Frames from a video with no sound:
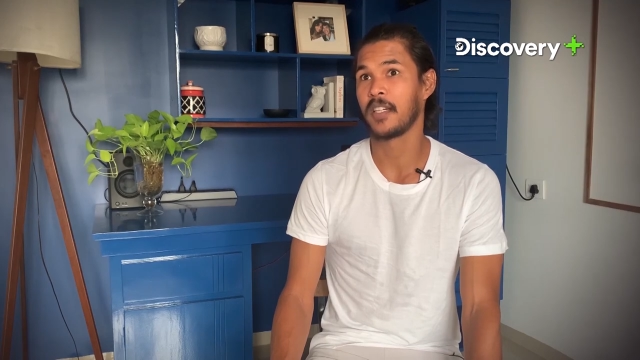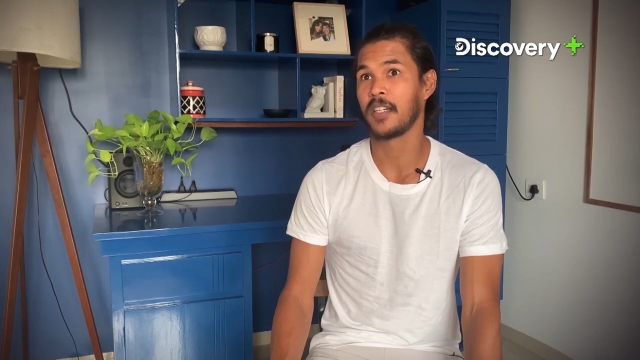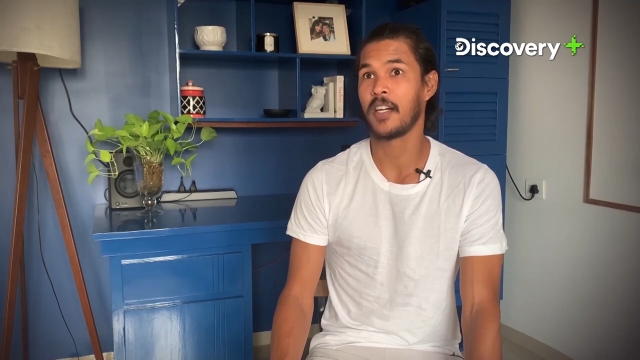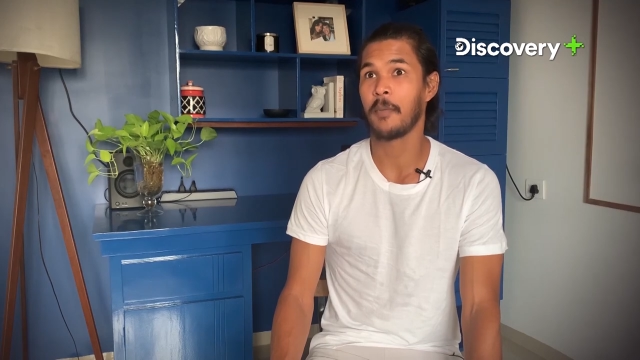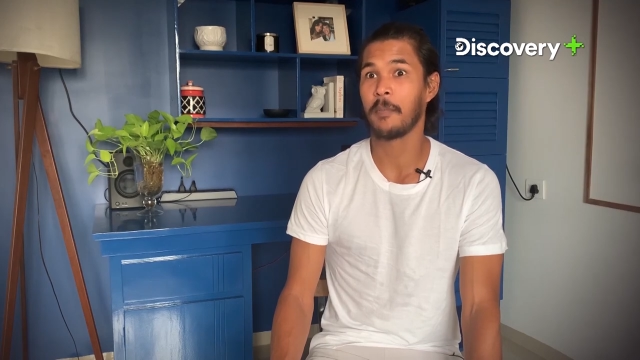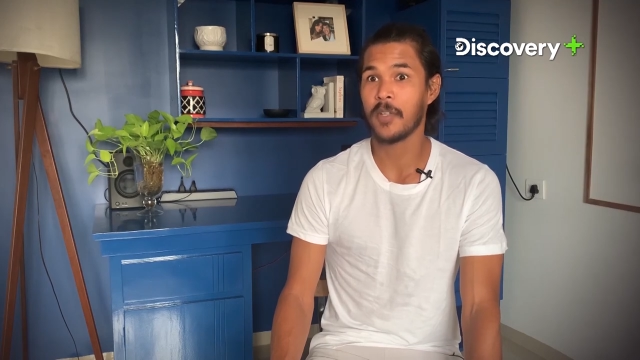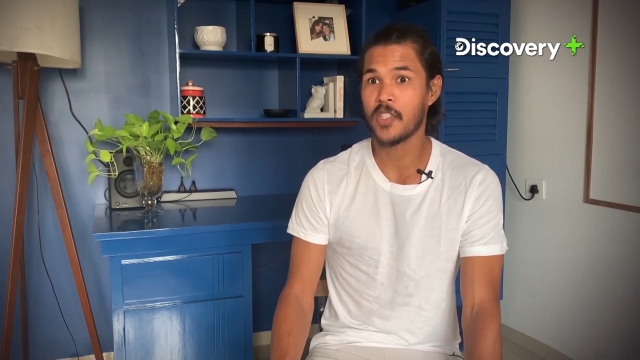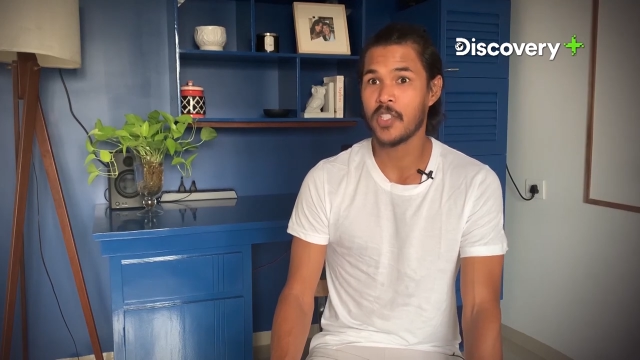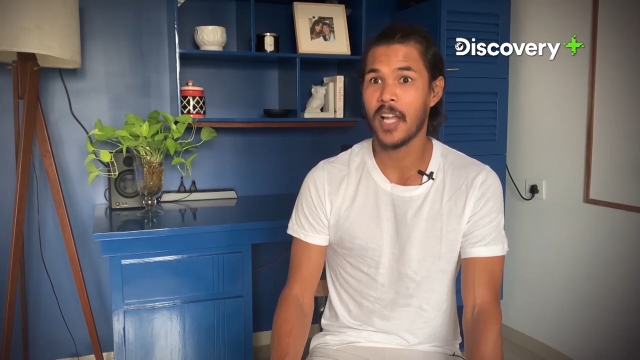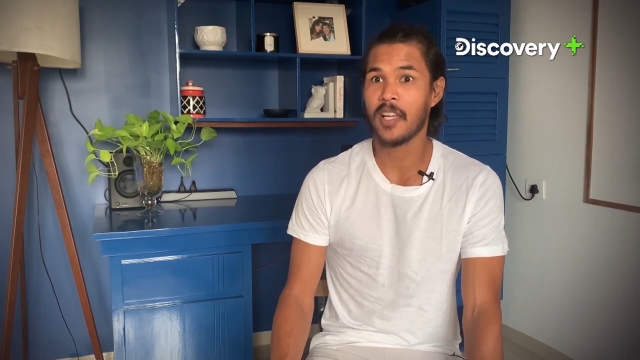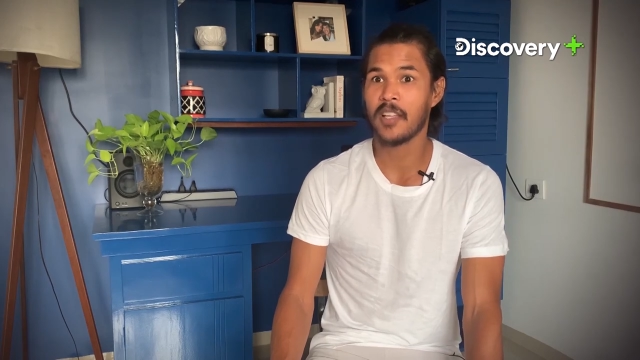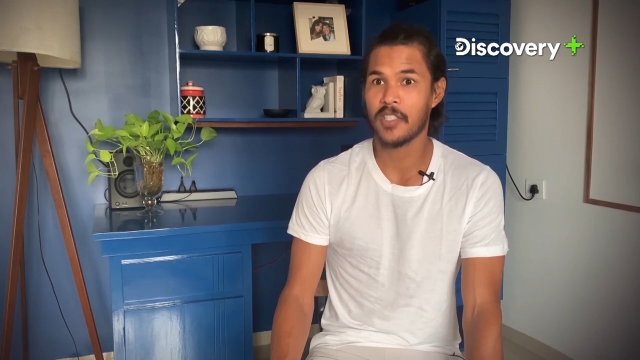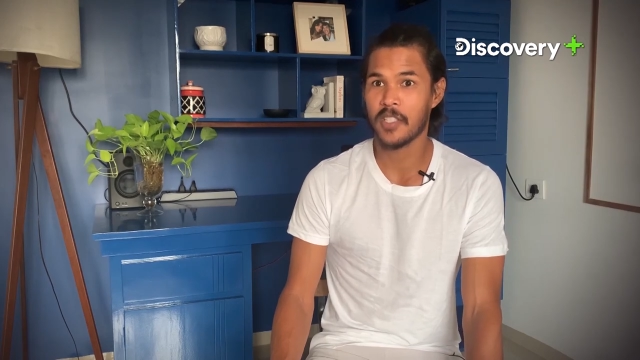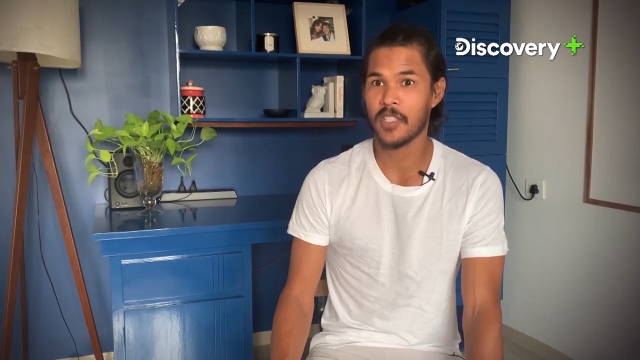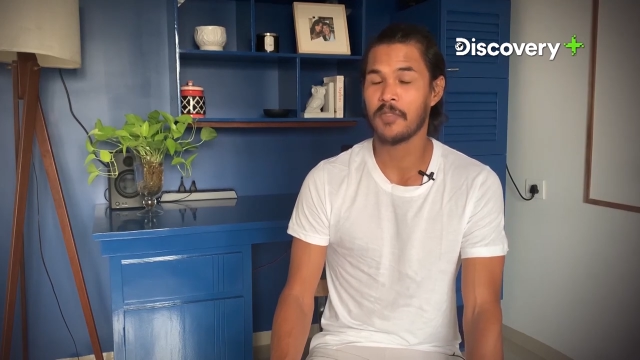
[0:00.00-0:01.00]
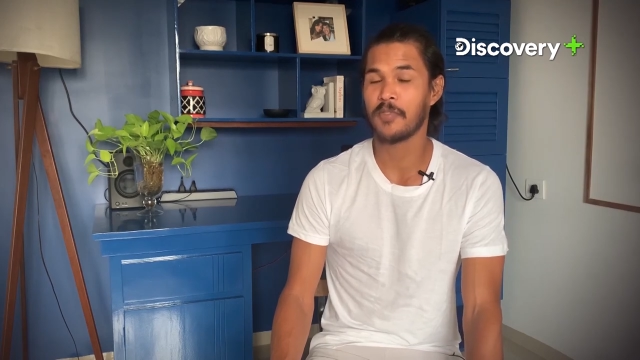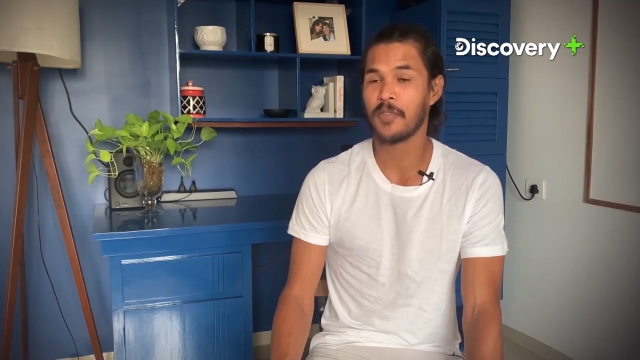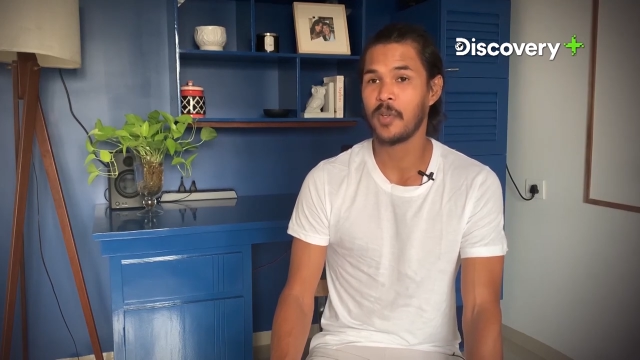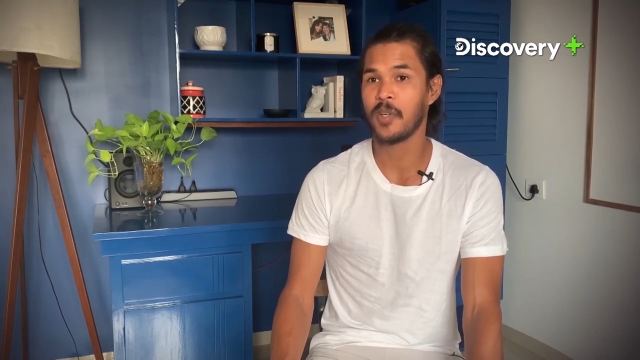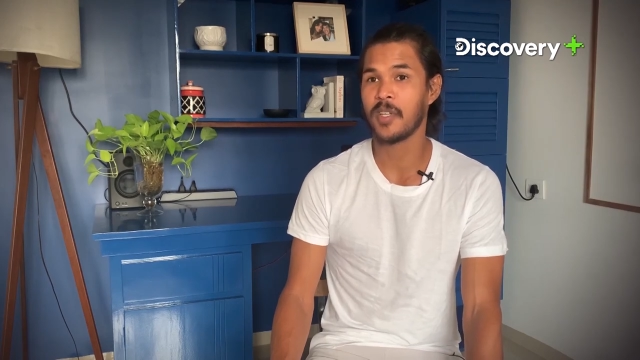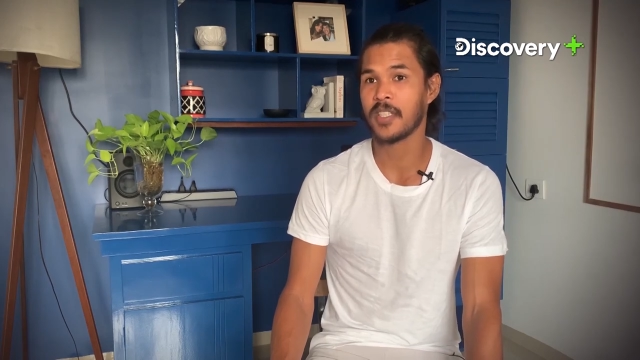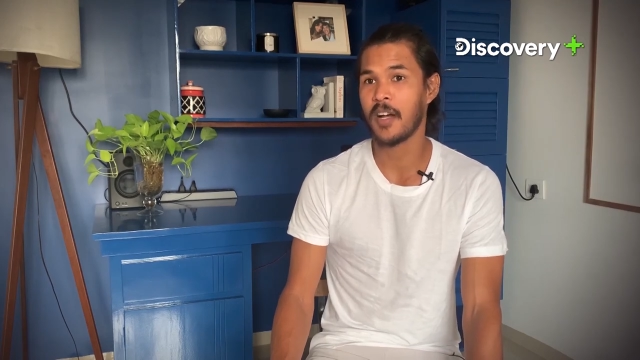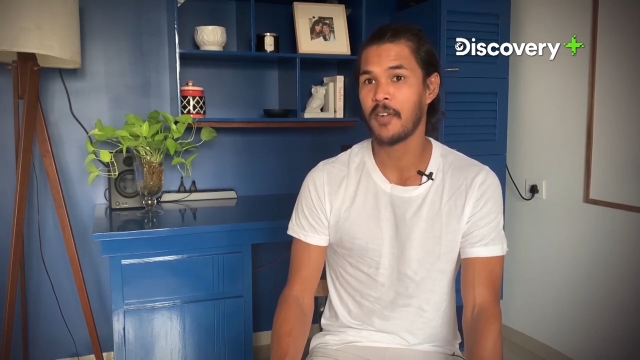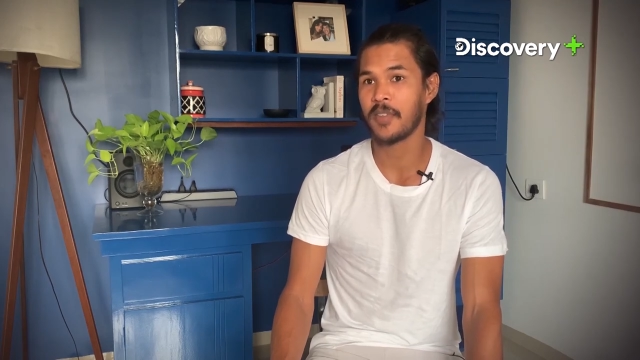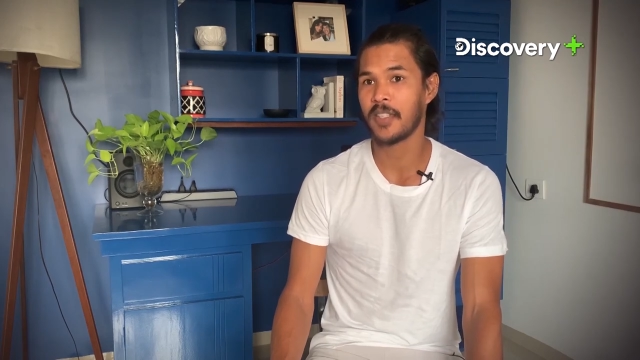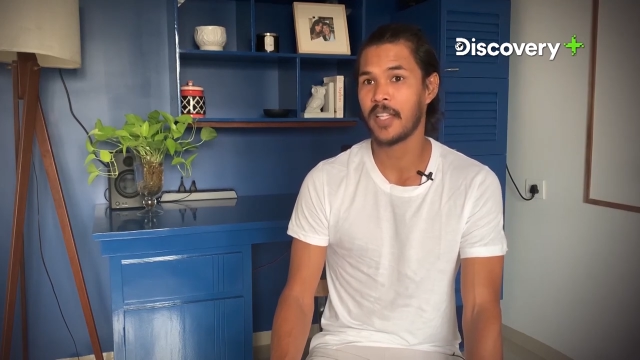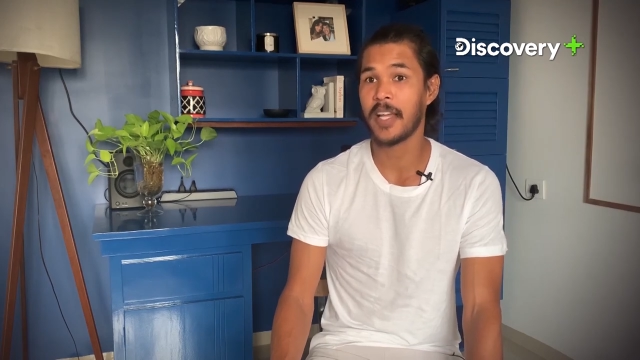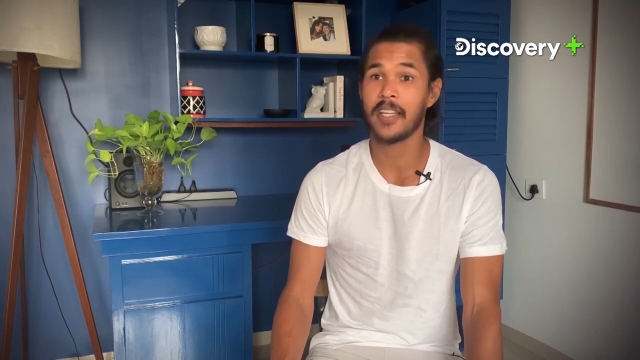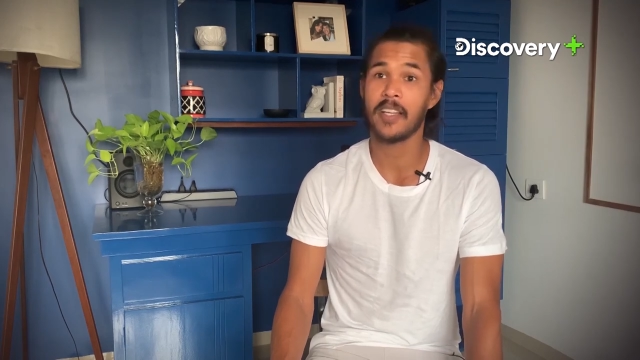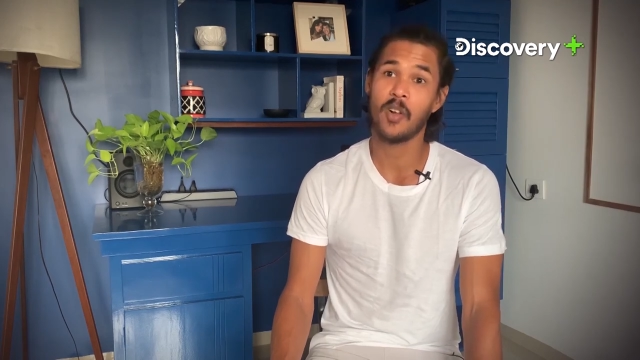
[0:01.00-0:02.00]
a couple challengers a few years after
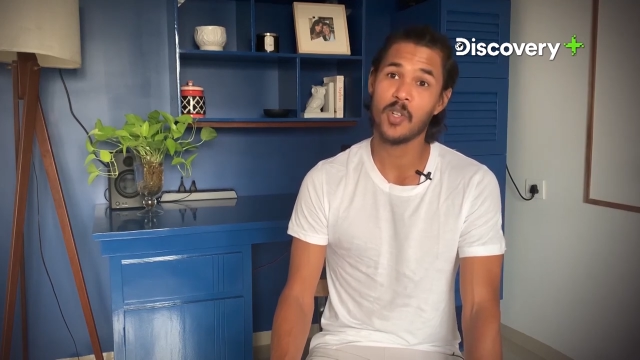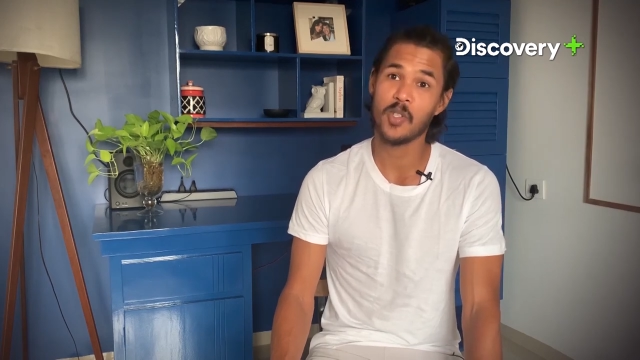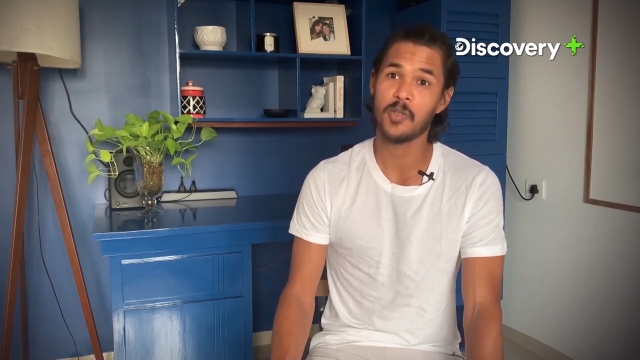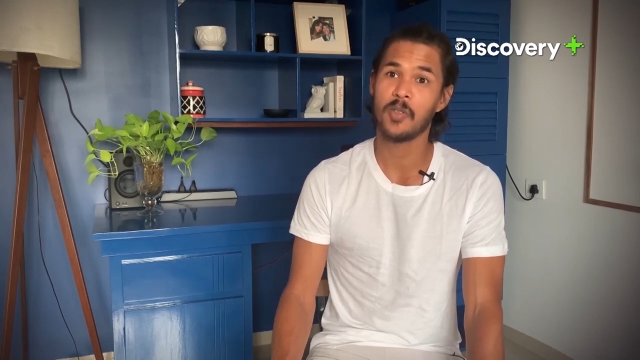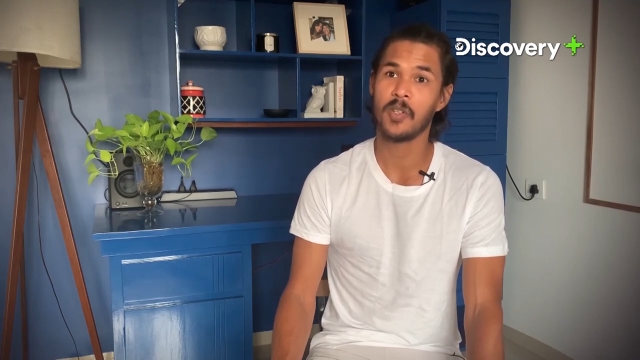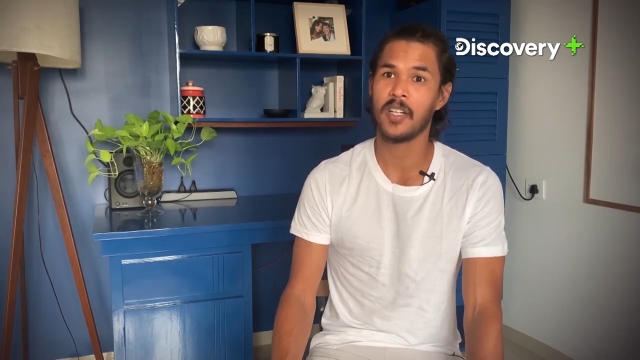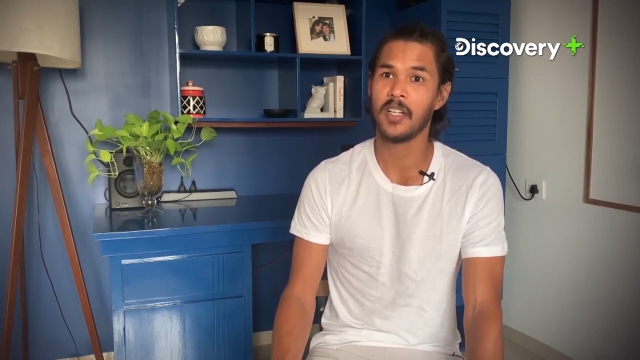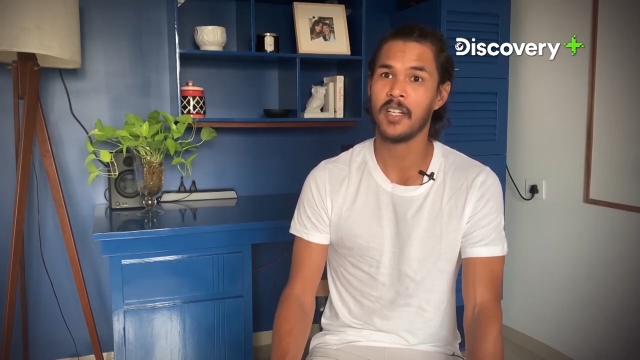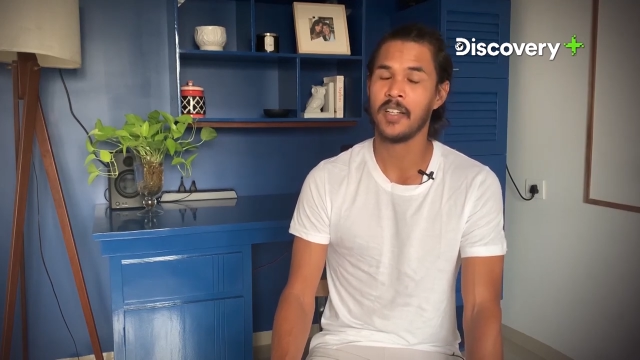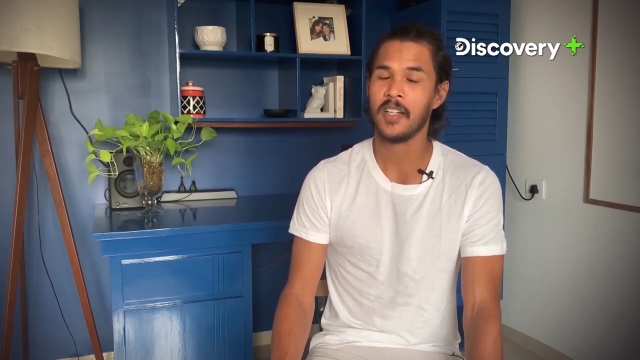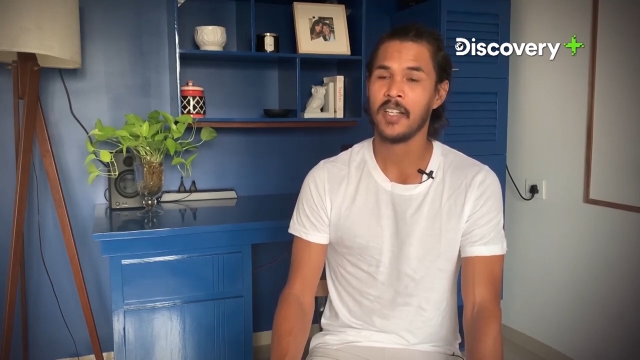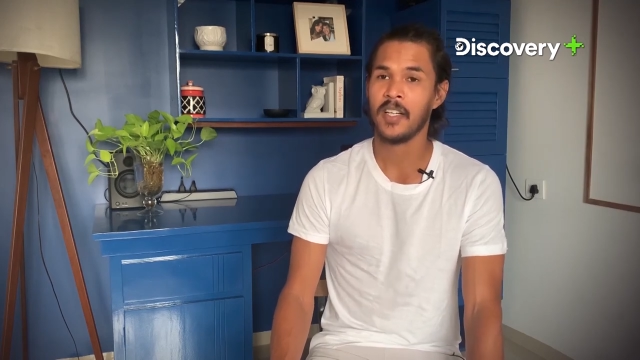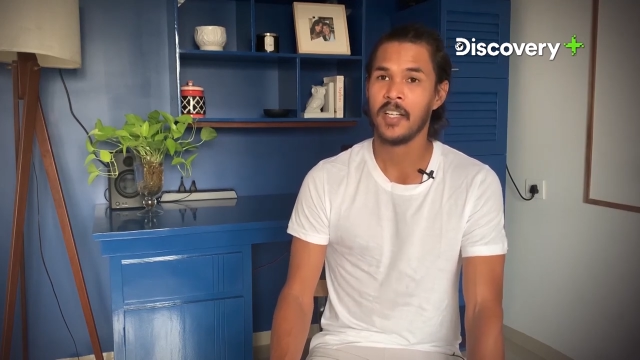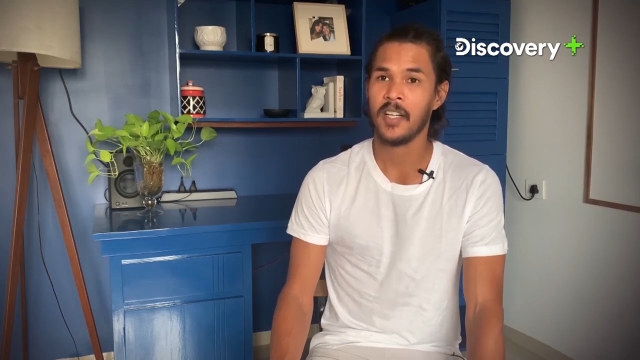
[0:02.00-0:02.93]
that, and also a,